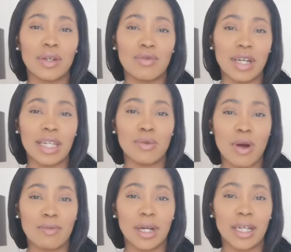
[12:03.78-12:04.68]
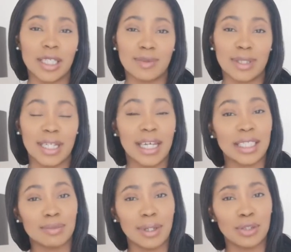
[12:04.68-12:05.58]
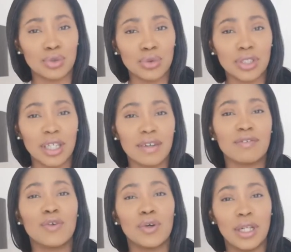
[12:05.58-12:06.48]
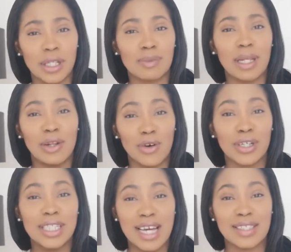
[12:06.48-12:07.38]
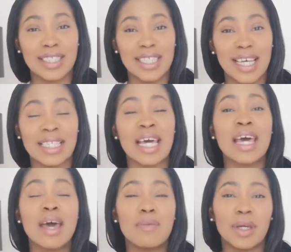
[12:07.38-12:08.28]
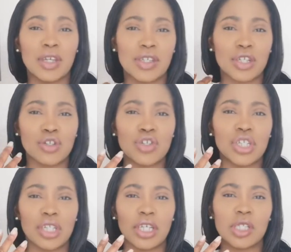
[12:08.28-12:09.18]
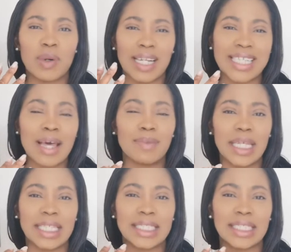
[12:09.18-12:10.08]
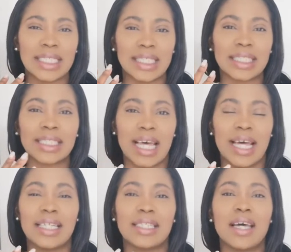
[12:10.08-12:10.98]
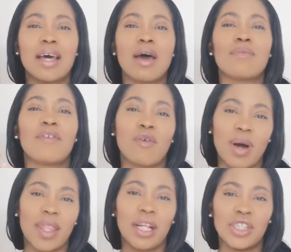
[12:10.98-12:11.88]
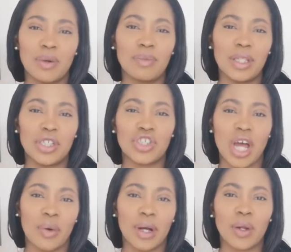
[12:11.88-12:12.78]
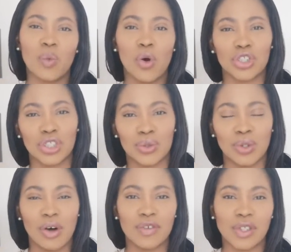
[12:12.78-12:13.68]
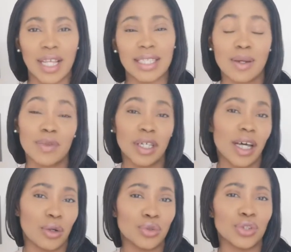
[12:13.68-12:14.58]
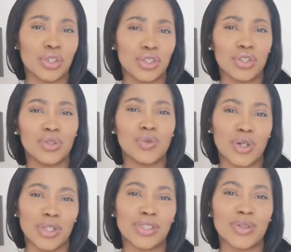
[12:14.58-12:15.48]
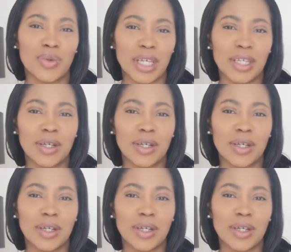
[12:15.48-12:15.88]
really when my husband has my daughter for a little bit longer downstairs, because it usually needs about 10 minutes to set before I then jump in the shower and wash it all off. So that's something I also do once a week.